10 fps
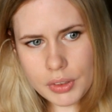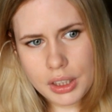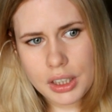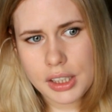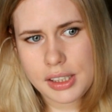
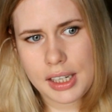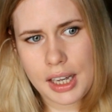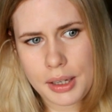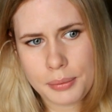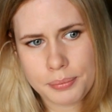because
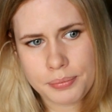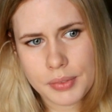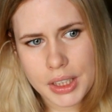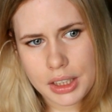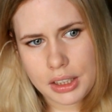um,
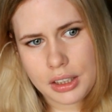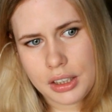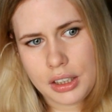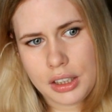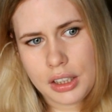
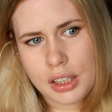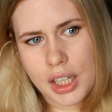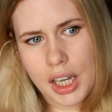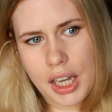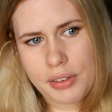
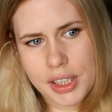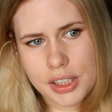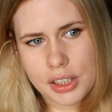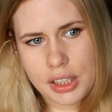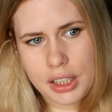I've
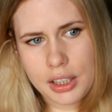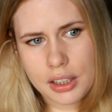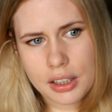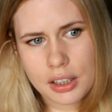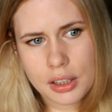
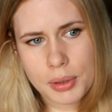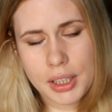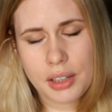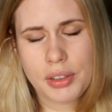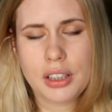actually
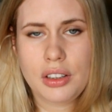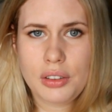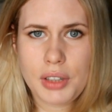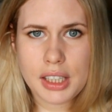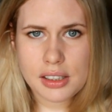been having a
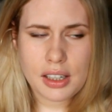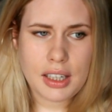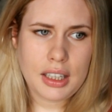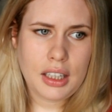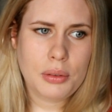lot of
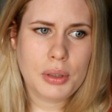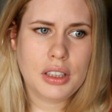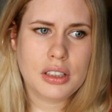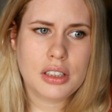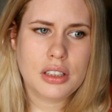anxiety
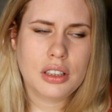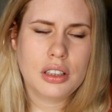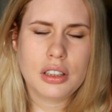which